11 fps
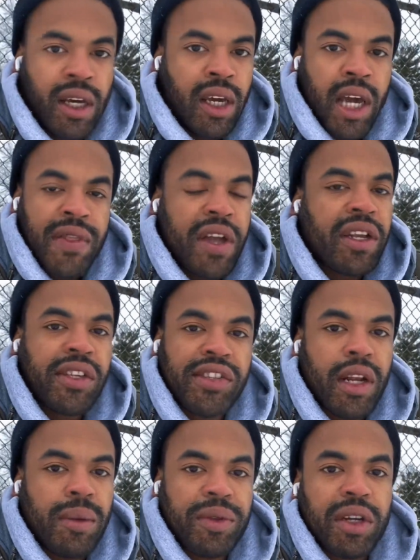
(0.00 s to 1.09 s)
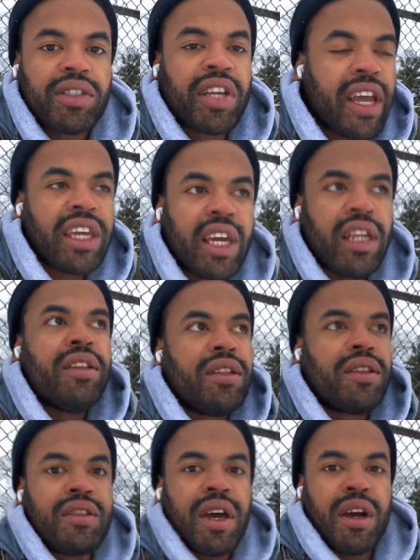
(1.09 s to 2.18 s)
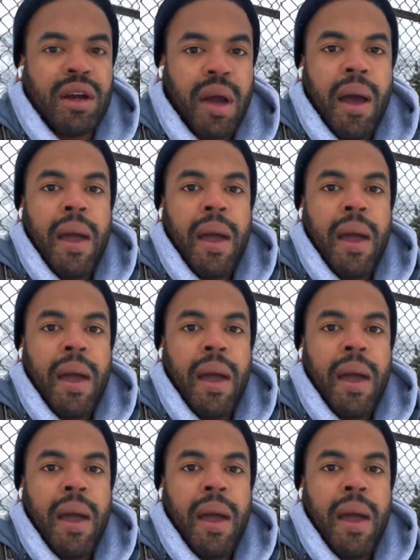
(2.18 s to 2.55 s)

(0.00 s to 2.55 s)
And they just sit up there taking their